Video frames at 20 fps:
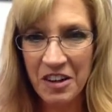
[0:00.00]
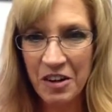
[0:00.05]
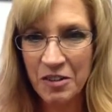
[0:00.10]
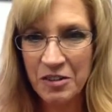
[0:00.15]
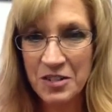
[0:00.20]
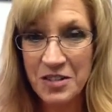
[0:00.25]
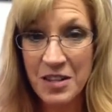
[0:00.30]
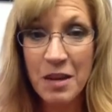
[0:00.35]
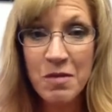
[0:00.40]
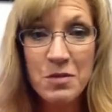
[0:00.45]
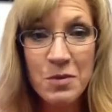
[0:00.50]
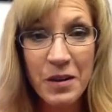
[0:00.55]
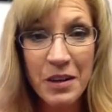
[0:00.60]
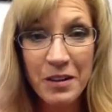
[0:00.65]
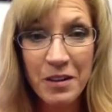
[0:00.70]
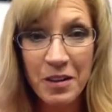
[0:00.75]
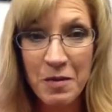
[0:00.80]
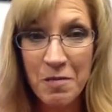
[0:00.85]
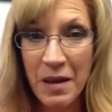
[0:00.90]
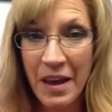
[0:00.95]
son was wanting to
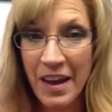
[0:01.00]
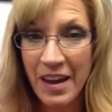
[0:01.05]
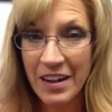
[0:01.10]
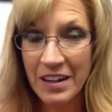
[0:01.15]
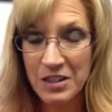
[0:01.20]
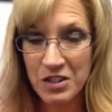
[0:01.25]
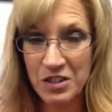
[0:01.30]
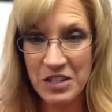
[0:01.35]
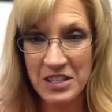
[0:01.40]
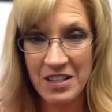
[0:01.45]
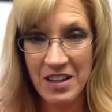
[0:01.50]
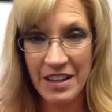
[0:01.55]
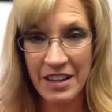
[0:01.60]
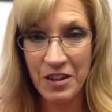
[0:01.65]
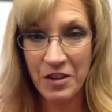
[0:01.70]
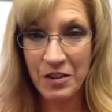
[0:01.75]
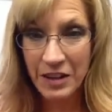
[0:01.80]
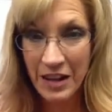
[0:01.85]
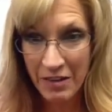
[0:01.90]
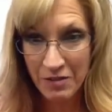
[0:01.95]
go to bed, and she's like,
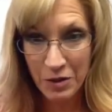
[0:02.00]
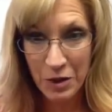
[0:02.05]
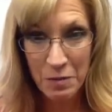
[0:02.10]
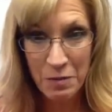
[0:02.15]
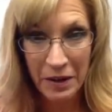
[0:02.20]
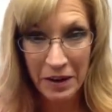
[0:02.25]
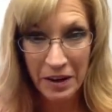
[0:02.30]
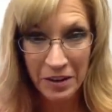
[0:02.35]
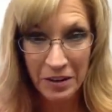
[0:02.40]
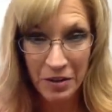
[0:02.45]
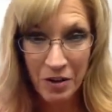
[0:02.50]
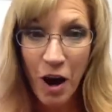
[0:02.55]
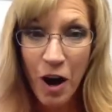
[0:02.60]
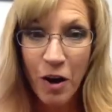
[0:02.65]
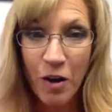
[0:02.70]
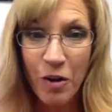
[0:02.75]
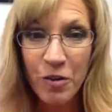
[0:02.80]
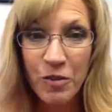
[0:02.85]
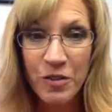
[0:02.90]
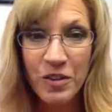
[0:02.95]
"You're gonna have to go to bed on your
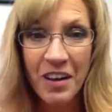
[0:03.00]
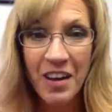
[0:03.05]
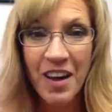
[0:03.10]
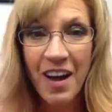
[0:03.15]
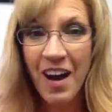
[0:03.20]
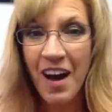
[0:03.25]
own.